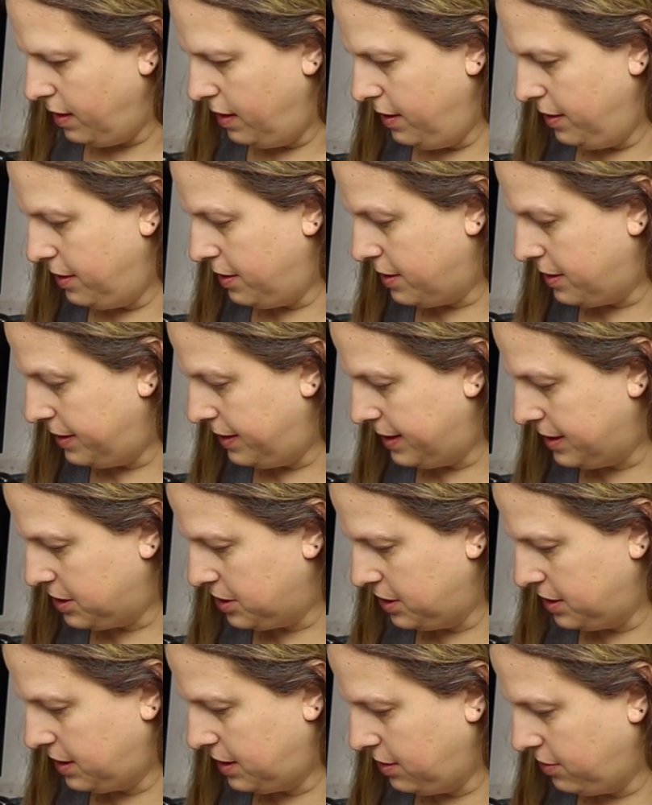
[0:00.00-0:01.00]
And you can
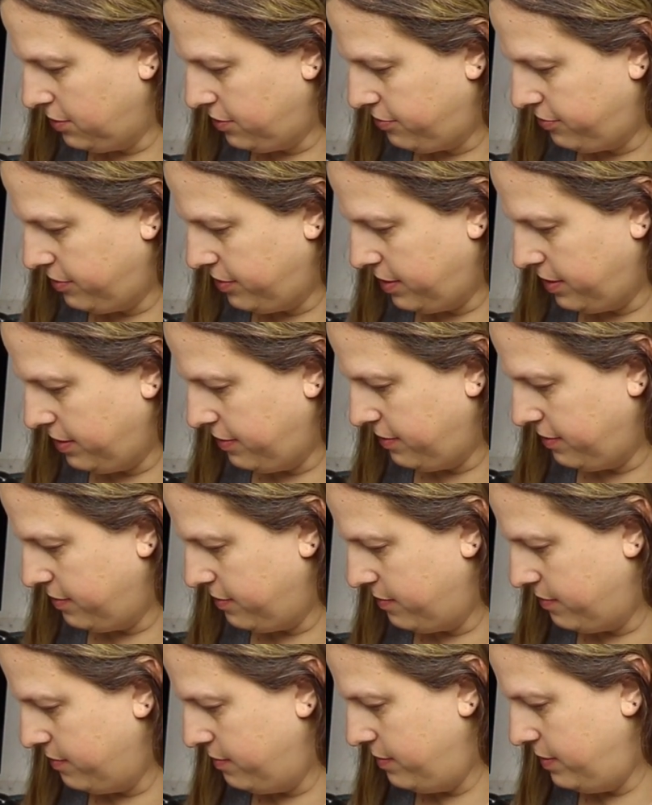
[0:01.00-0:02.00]
actually go through the
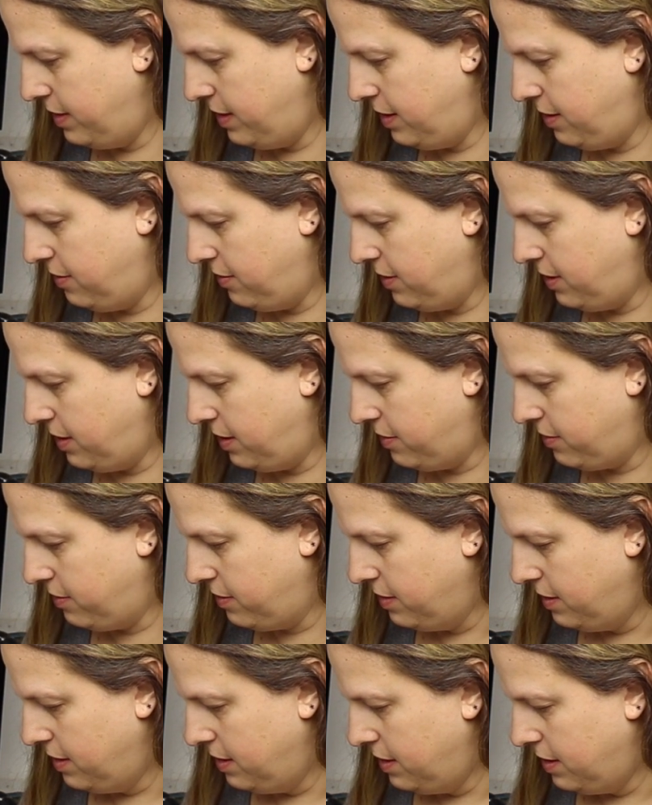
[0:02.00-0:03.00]
menu here,
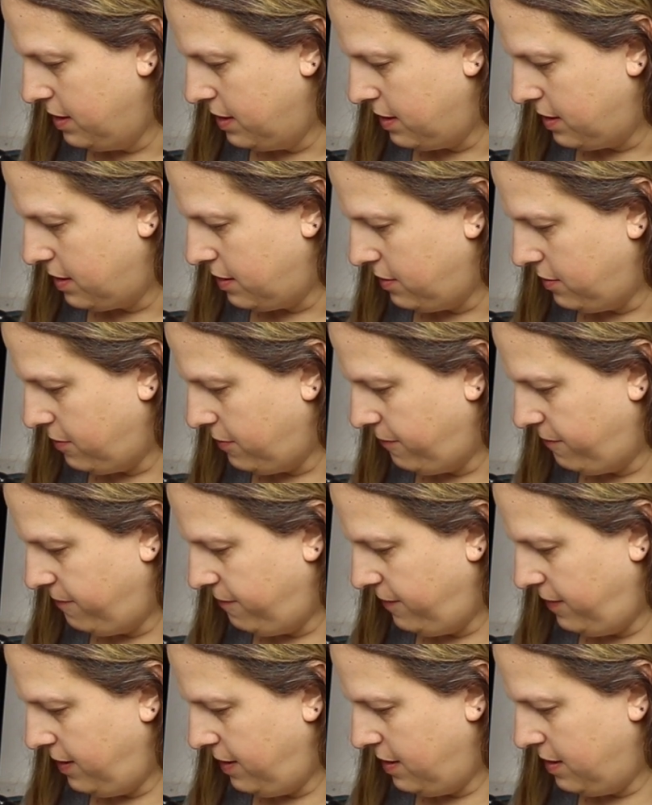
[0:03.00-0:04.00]
go to
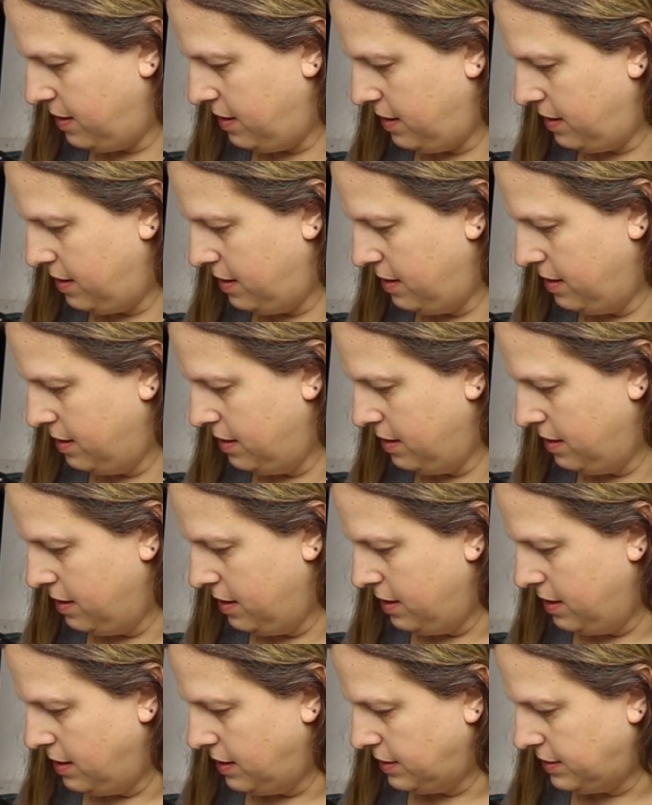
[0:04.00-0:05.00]
fan,
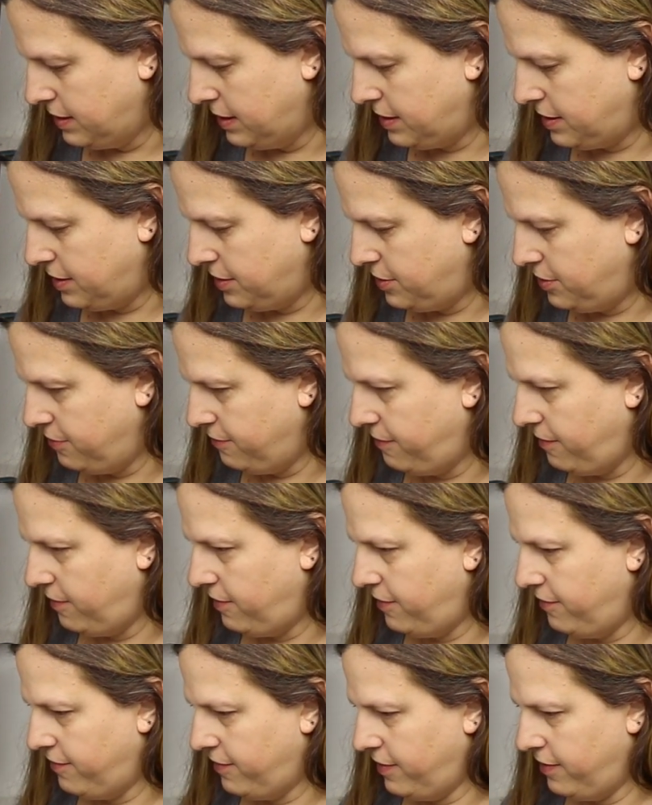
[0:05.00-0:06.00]
set to
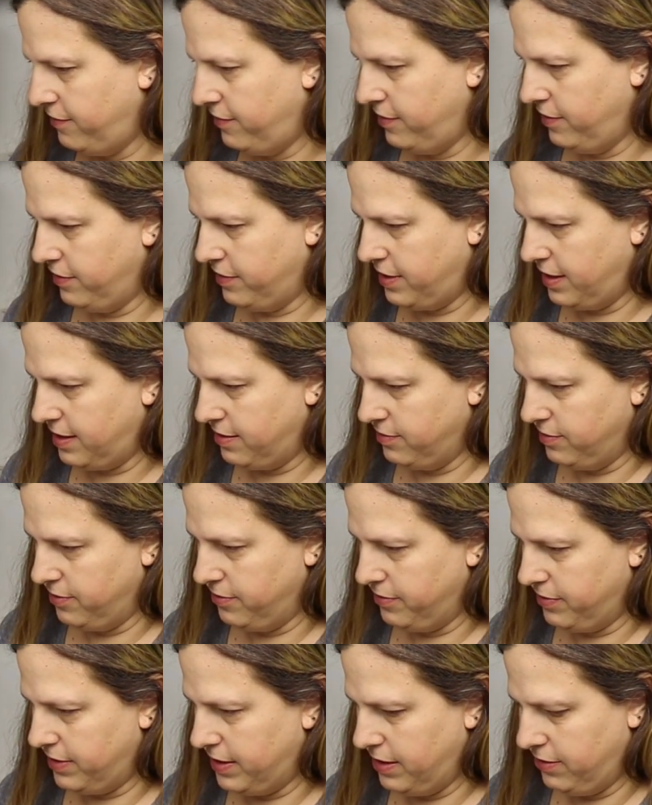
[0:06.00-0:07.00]
255, it'll take a
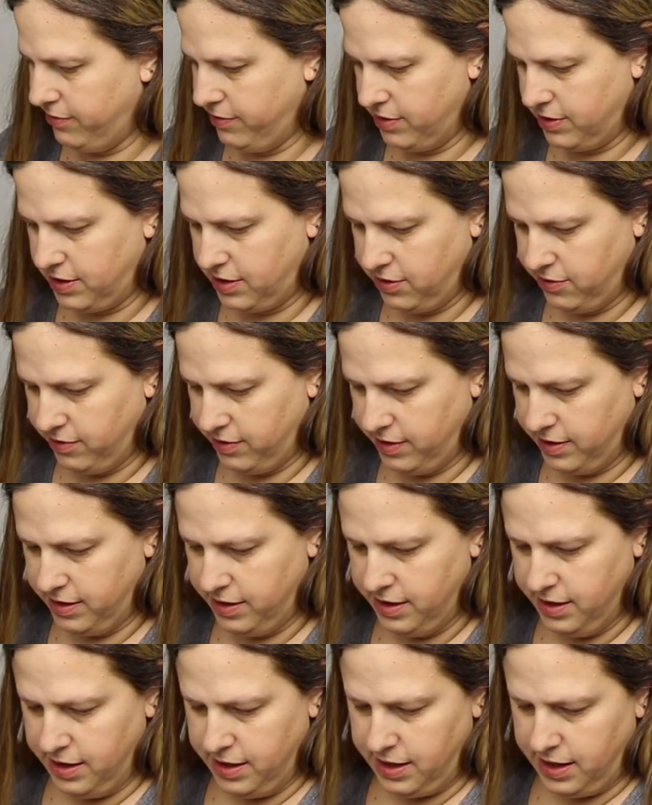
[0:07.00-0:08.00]
moment, that one will go
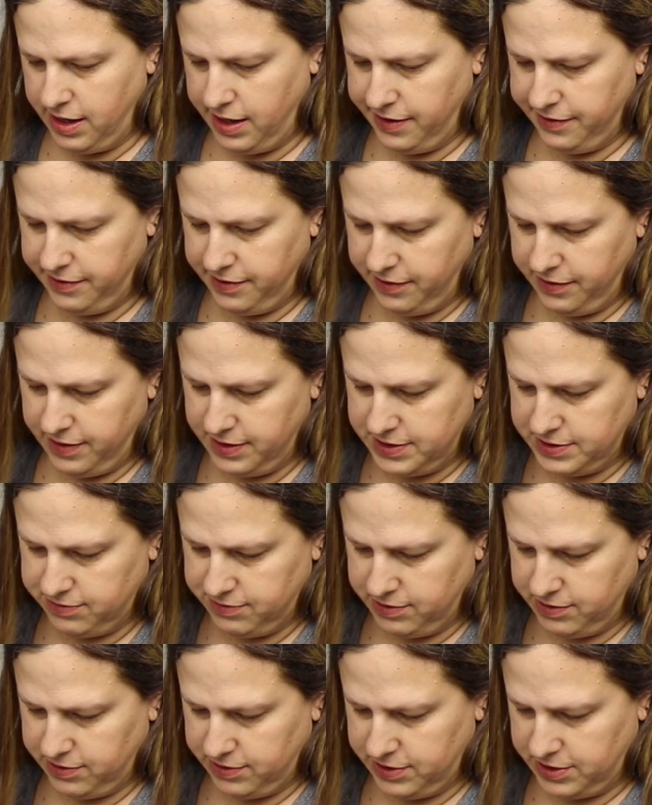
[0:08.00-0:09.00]
on, and then this
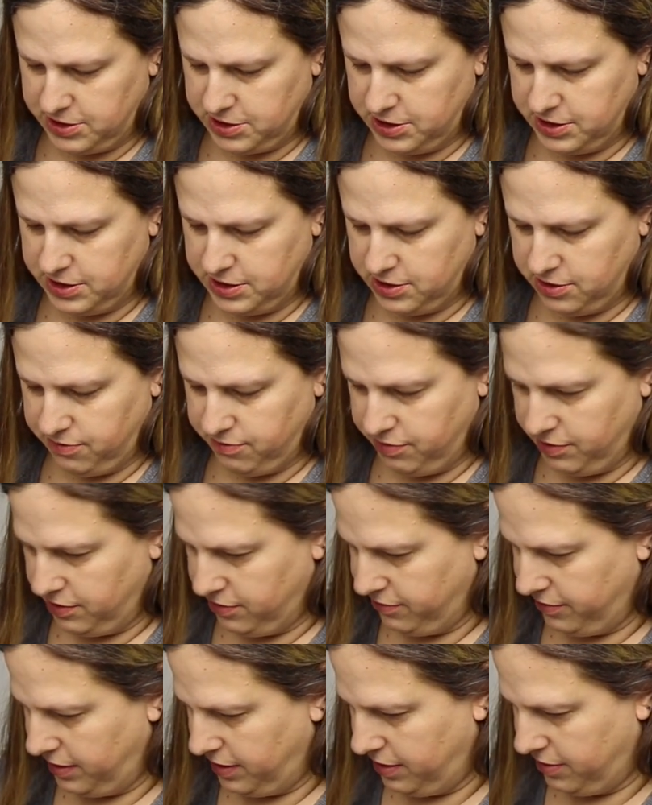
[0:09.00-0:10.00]
one will actually start
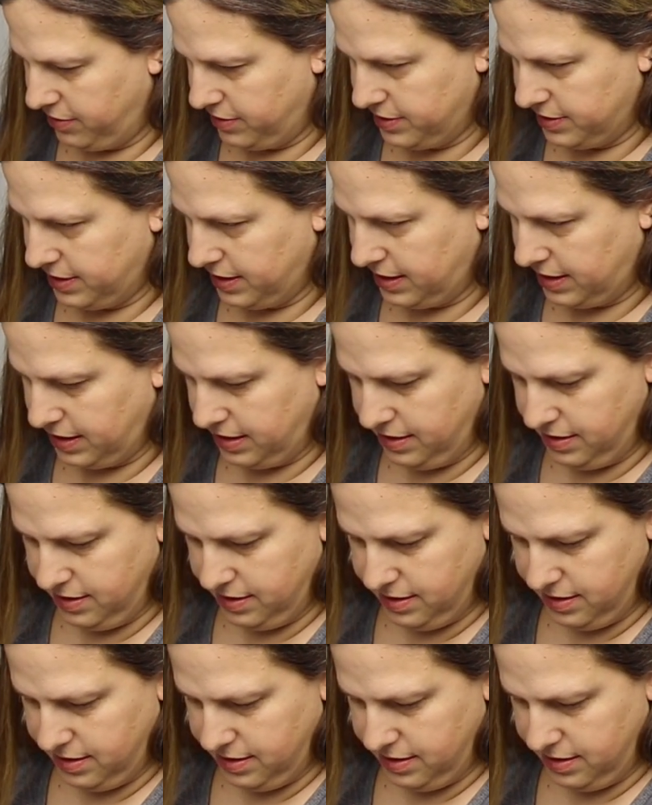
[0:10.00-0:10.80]
blowing here in a second.